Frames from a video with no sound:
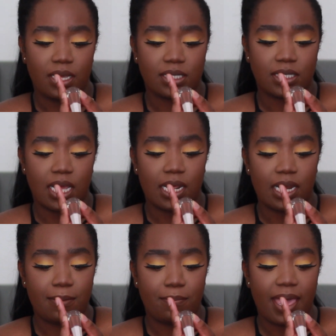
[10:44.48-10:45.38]
Stunner
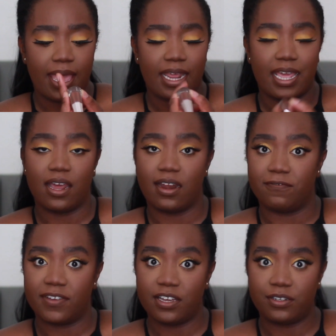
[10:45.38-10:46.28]
Lip Paint in
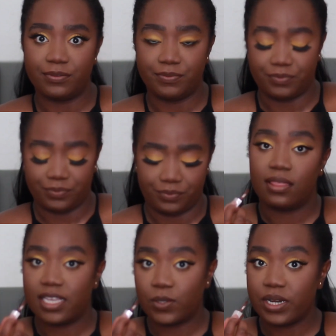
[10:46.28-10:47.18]
Unveil.
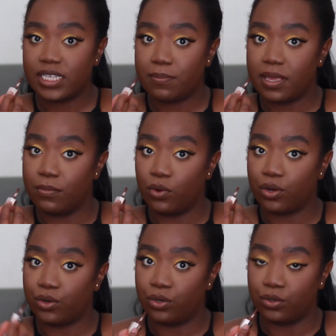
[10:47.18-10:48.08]
This one's a bit
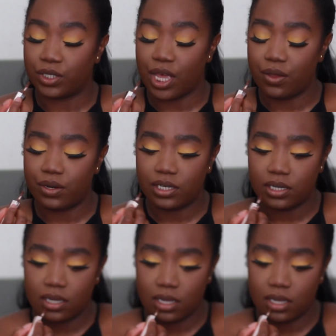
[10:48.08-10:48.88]
more cool toned.